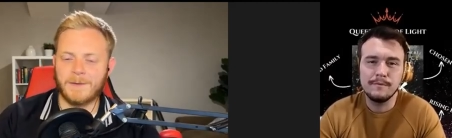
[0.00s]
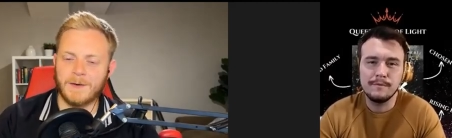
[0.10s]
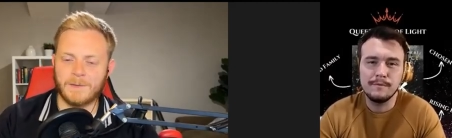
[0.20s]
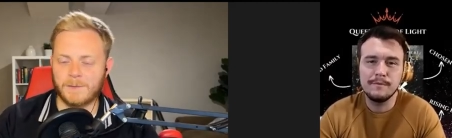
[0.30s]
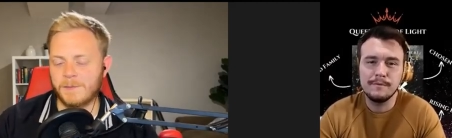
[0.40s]
Speaker 1: I want to
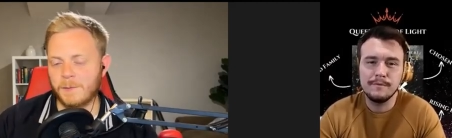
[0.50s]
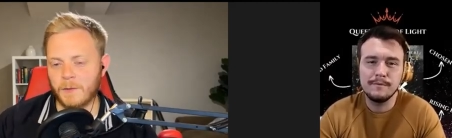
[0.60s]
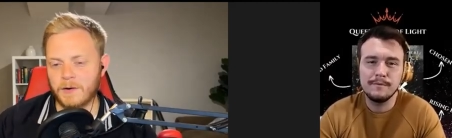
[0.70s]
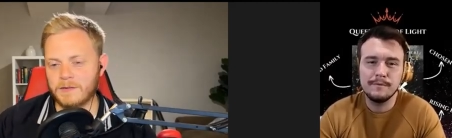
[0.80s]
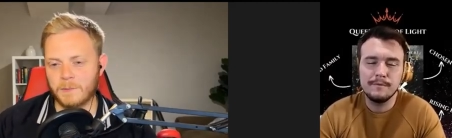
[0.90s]
know from you
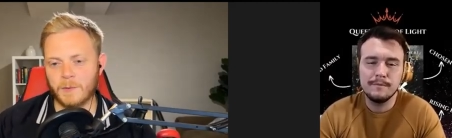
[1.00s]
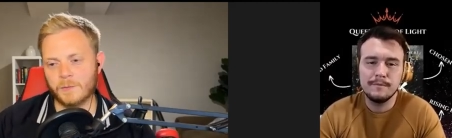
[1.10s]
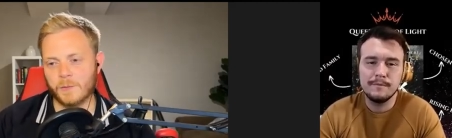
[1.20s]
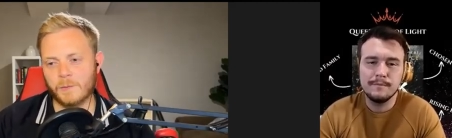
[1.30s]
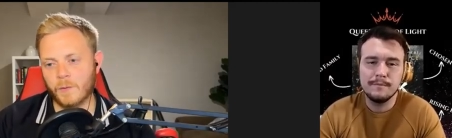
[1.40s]
what is the most
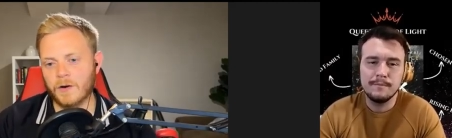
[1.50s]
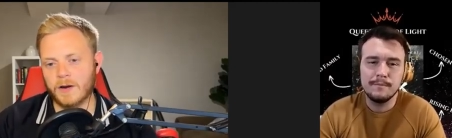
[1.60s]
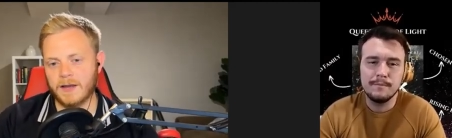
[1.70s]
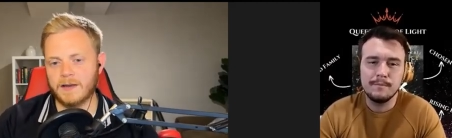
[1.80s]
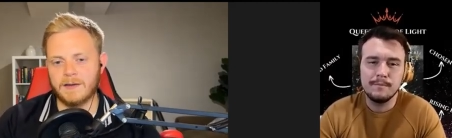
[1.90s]

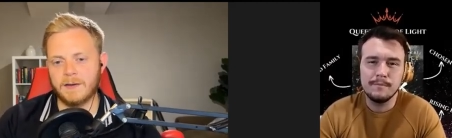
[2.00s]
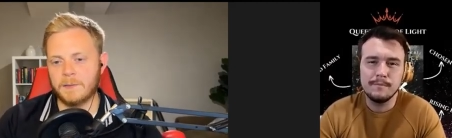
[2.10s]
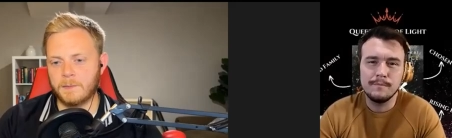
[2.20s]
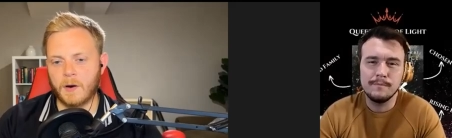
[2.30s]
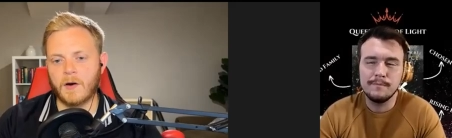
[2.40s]
rewarding
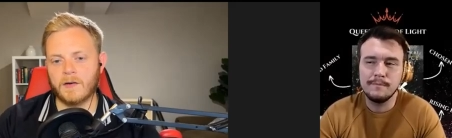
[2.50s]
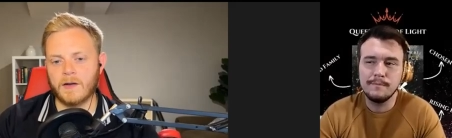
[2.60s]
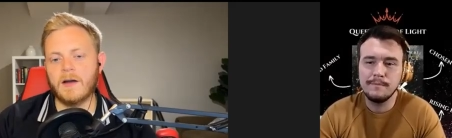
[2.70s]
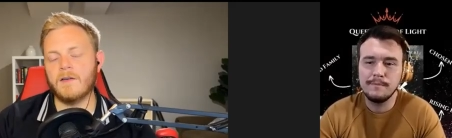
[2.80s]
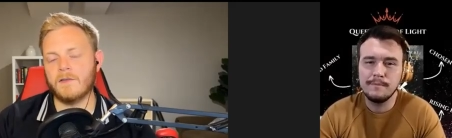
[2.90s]
part
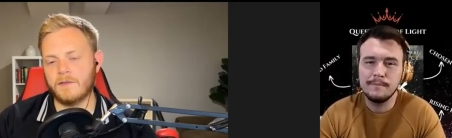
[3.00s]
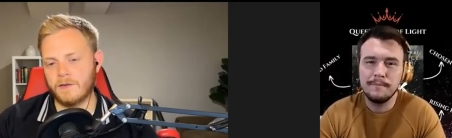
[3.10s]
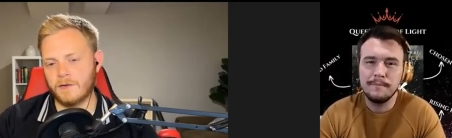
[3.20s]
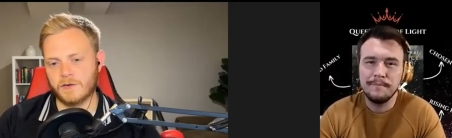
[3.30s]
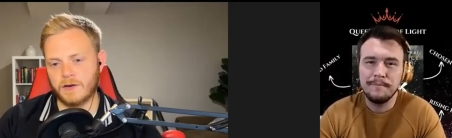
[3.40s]
of
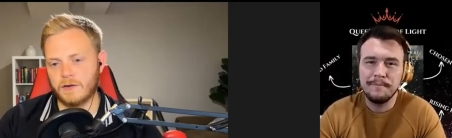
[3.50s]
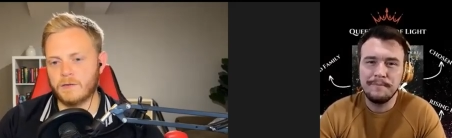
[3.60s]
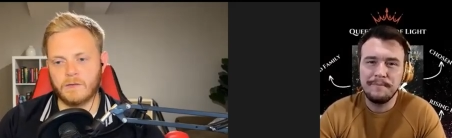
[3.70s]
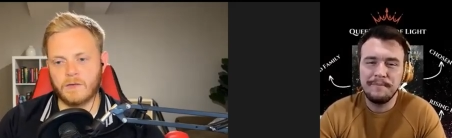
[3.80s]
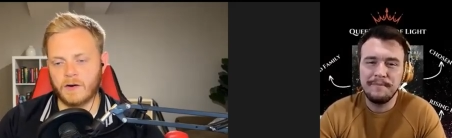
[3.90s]
your journey
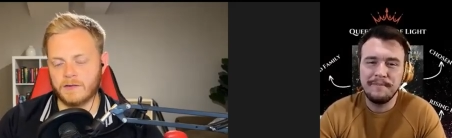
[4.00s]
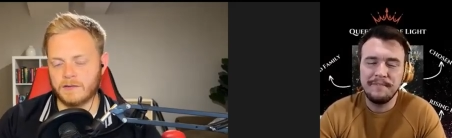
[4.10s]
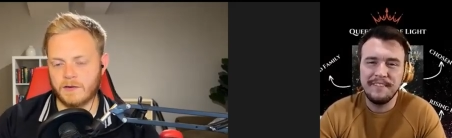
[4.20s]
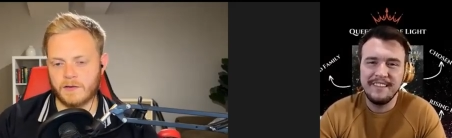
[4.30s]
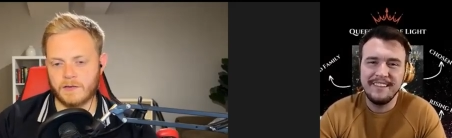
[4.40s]
so far as
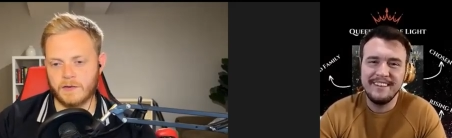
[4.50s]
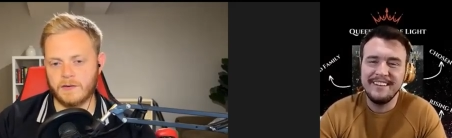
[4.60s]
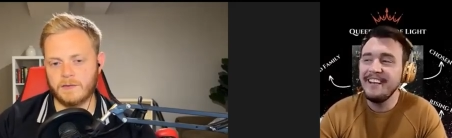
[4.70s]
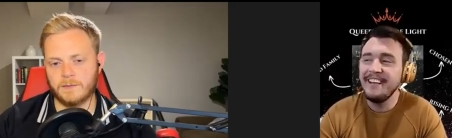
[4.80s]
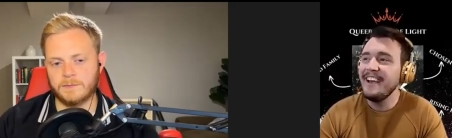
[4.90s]
an author?
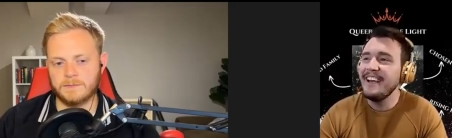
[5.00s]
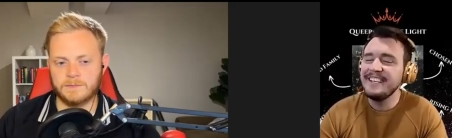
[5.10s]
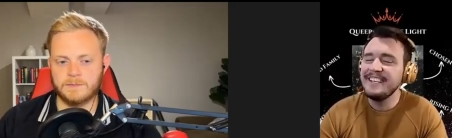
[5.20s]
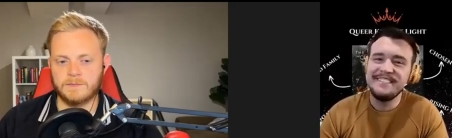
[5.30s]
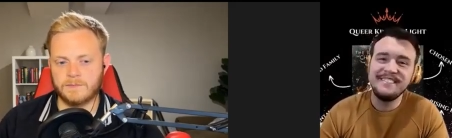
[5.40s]

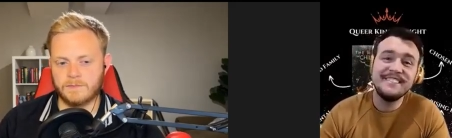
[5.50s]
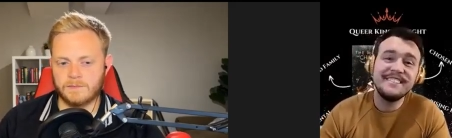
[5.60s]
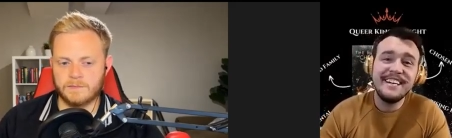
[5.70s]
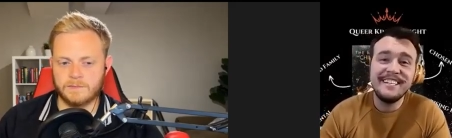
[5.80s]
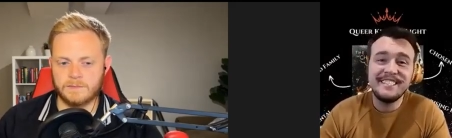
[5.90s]

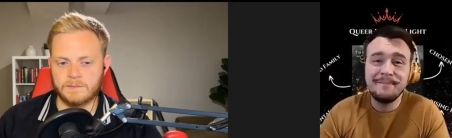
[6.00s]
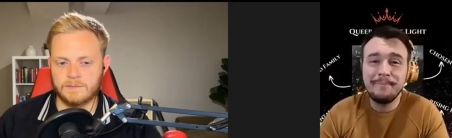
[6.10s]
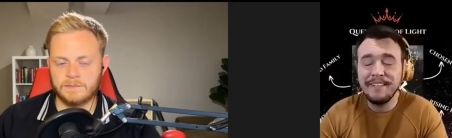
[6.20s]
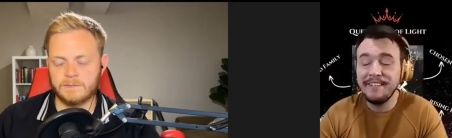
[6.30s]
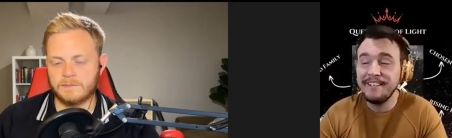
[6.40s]
Speaker 2: It's
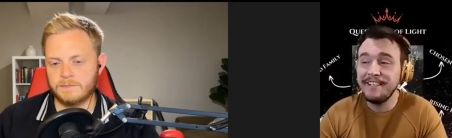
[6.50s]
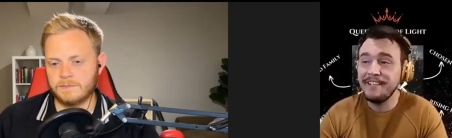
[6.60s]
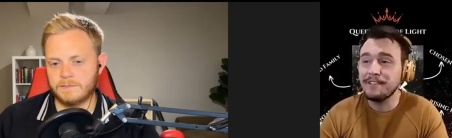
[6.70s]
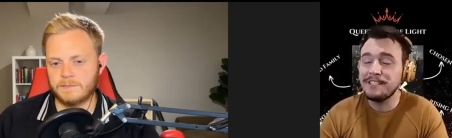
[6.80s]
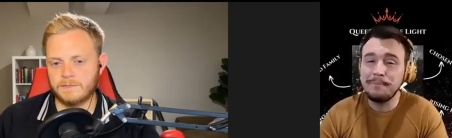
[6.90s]
been
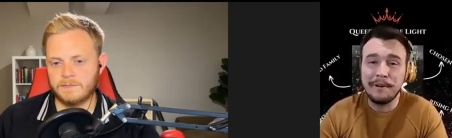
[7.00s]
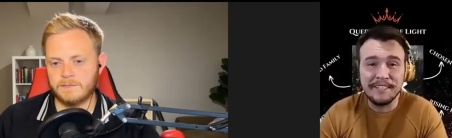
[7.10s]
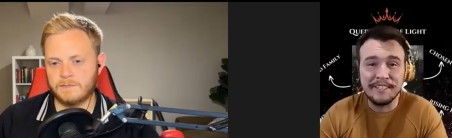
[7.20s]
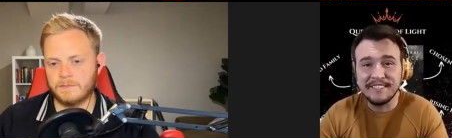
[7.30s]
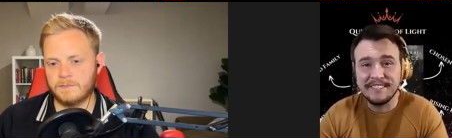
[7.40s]
the
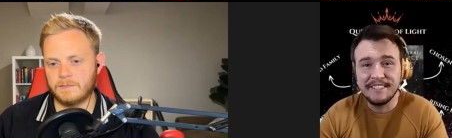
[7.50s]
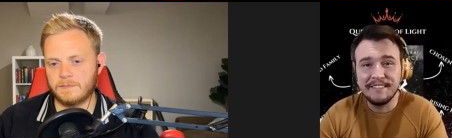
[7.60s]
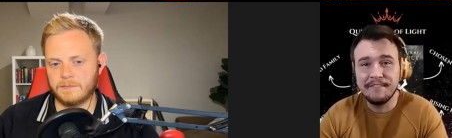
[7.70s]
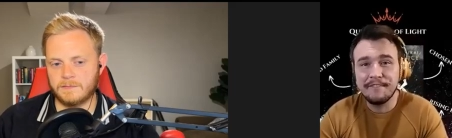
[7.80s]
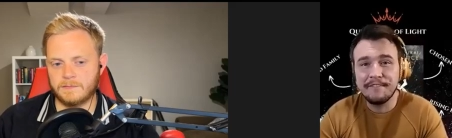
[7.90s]
response
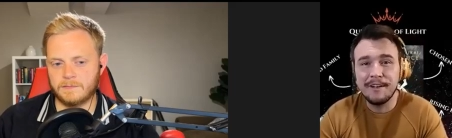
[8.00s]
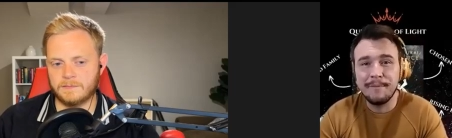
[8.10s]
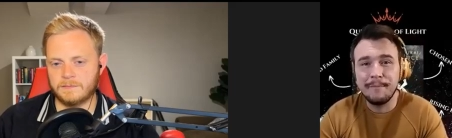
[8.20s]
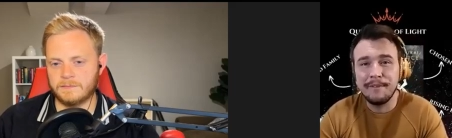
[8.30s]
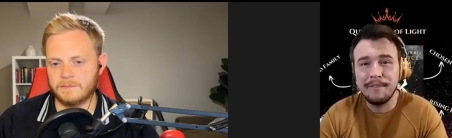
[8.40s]

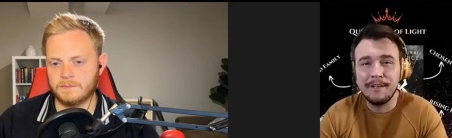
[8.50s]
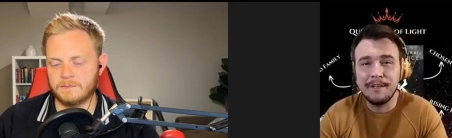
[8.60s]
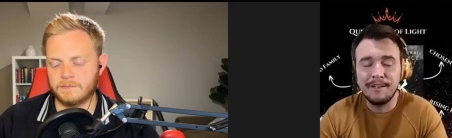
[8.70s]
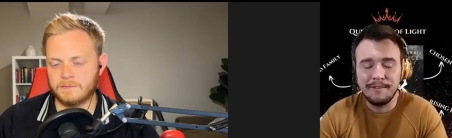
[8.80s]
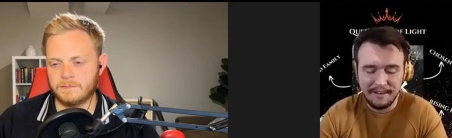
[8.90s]
from
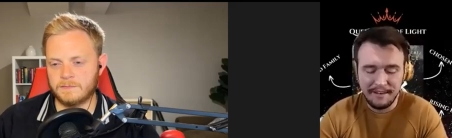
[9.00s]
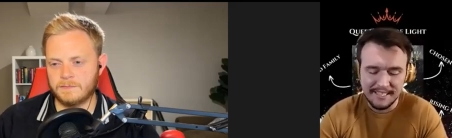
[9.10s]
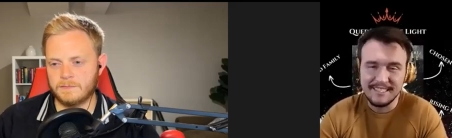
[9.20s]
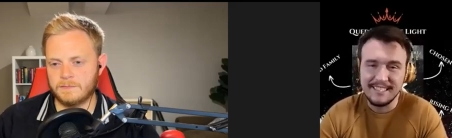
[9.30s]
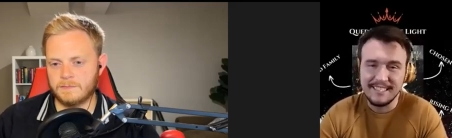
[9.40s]
the
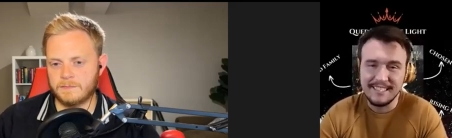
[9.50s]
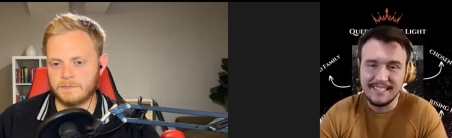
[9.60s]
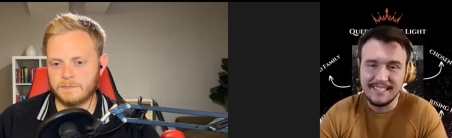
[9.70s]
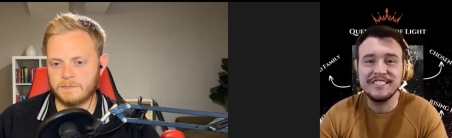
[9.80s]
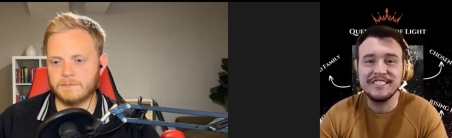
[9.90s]
fans. I
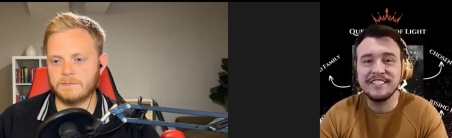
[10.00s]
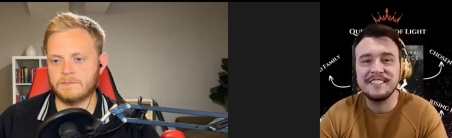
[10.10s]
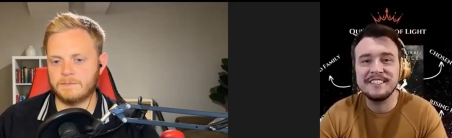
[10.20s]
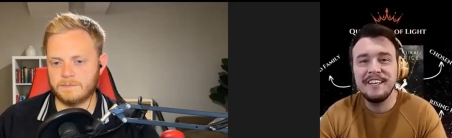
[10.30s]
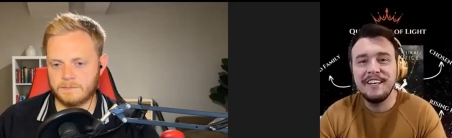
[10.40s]
actually
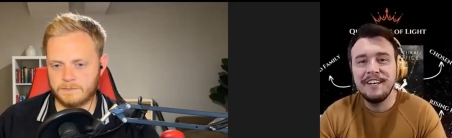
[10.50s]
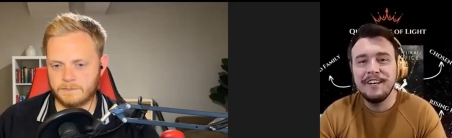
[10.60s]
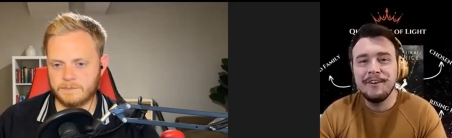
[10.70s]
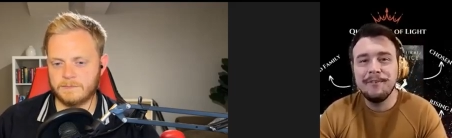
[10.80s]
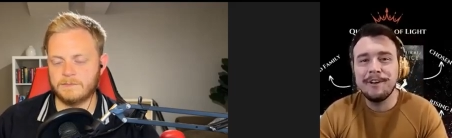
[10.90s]
just,
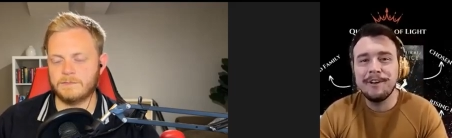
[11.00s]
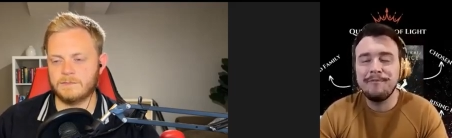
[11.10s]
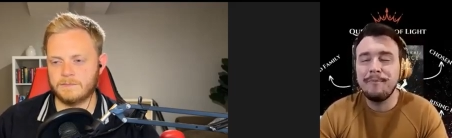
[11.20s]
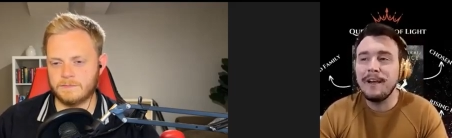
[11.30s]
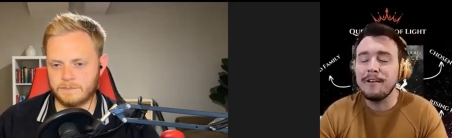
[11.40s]
one
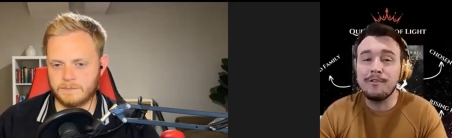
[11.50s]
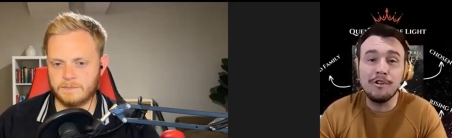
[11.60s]
of my